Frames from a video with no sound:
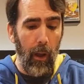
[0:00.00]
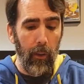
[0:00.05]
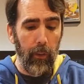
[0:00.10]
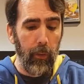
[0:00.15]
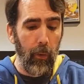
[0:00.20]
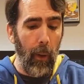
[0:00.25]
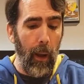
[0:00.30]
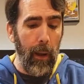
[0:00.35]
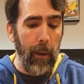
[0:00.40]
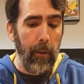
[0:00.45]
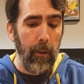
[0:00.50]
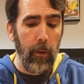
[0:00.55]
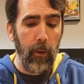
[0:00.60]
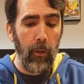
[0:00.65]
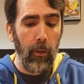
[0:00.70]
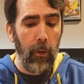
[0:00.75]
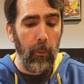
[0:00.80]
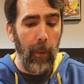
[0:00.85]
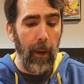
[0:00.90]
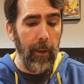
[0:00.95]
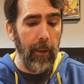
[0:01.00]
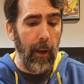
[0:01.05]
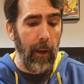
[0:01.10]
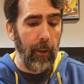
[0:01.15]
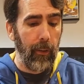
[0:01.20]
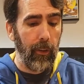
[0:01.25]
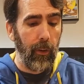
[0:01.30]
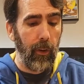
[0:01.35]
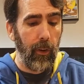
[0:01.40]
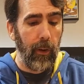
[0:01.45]
So usually my
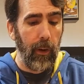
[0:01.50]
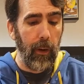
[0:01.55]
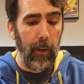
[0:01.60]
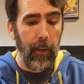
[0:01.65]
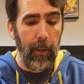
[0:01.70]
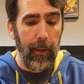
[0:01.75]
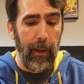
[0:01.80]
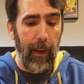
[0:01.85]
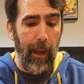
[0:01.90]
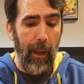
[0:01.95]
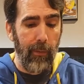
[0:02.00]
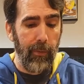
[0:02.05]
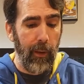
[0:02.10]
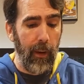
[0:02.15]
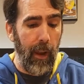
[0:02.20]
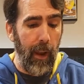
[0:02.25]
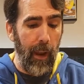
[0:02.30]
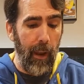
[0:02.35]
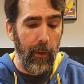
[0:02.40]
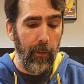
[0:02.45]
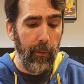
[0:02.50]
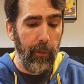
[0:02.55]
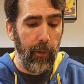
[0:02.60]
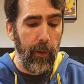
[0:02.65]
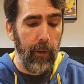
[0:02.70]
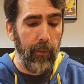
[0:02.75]
decks are kind of like half and half.